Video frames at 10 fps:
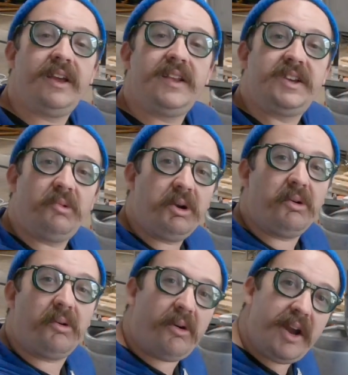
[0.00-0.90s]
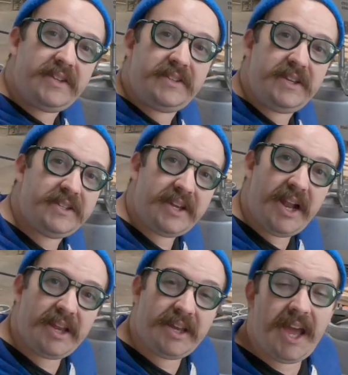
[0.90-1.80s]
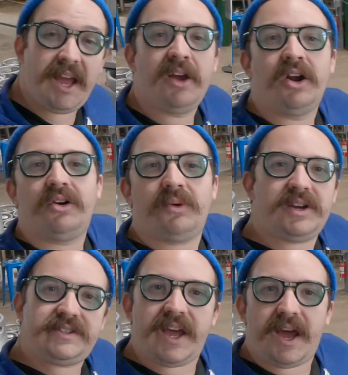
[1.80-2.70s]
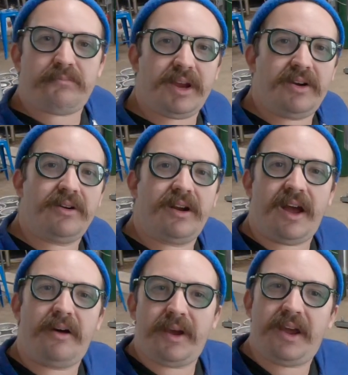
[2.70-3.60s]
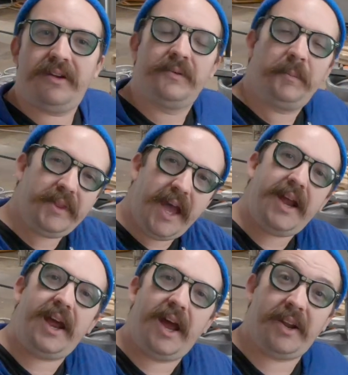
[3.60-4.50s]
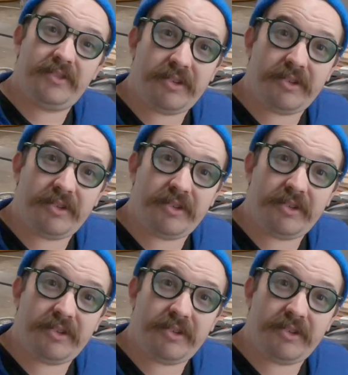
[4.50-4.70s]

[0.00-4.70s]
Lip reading: It's gonna rinse the inside of the keg. Rinse that beer out, man. Put that down the